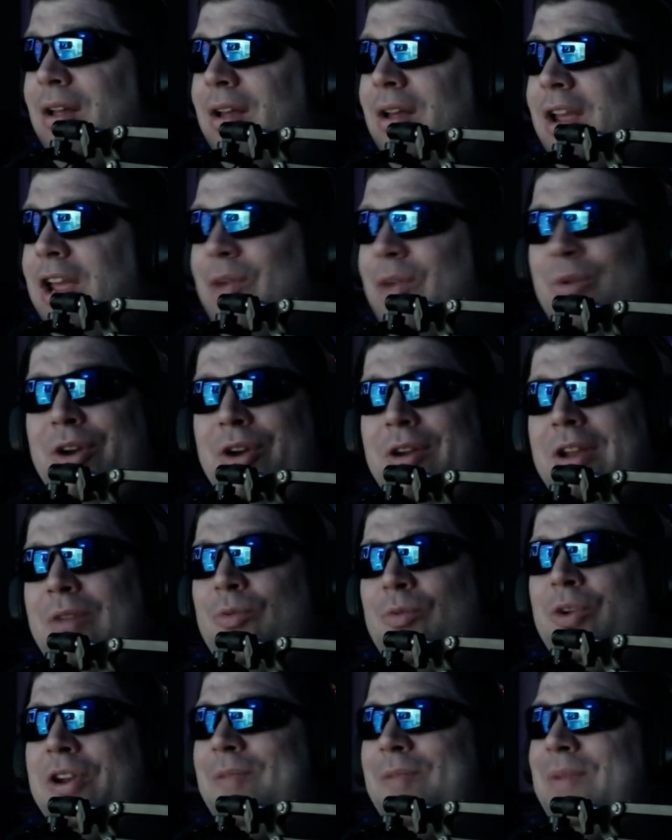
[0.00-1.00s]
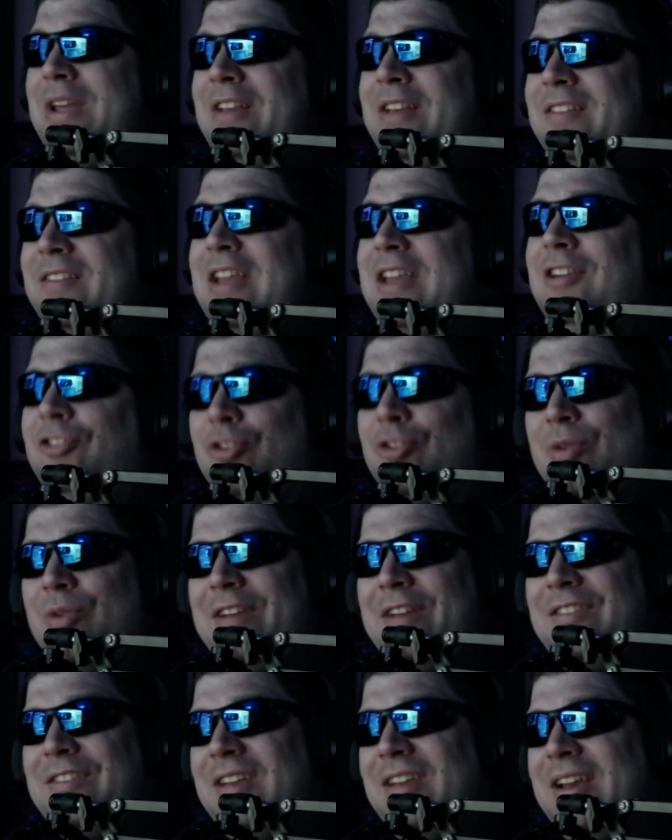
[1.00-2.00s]
It would it wouldn't be as
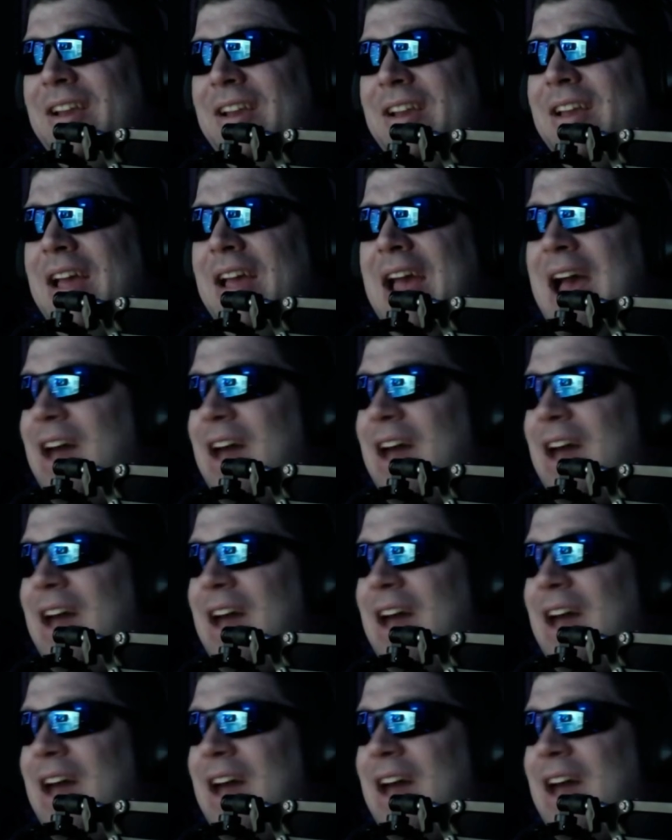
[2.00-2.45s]
interesting